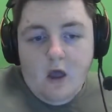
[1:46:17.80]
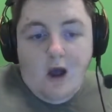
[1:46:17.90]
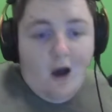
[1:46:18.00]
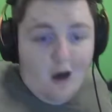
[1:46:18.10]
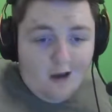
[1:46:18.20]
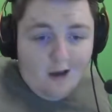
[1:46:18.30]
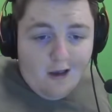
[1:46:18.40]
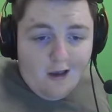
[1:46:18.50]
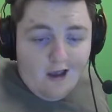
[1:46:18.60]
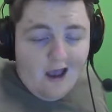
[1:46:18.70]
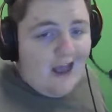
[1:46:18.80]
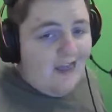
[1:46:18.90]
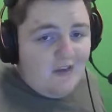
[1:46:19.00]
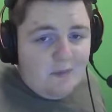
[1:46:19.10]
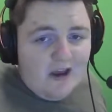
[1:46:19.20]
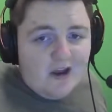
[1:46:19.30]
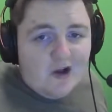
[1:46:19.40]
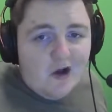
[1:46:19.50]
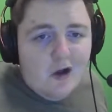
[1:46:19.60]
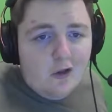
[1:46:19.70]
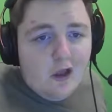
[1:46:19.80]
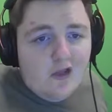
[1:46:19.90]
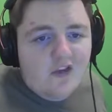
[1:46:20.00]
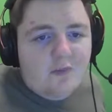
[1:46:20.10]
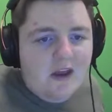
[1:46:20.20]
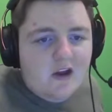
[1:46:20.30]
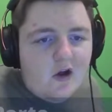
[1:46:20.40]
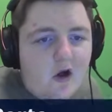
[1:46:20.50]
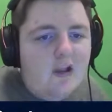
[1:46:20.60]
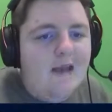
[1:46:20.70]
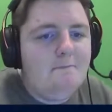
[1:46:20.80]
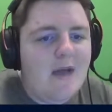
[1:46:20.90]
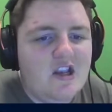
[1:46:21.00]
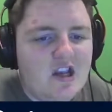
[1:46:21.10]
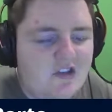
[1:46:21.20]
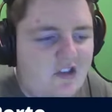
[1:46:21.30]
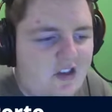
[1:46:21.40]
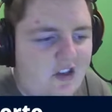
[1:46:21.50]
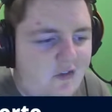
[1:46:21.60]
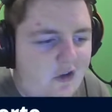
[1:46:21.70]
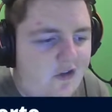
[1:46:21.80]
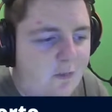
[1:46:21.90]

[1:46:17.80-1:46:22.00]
Oh, and there's been a goal. There's been a goal in Manchester City versus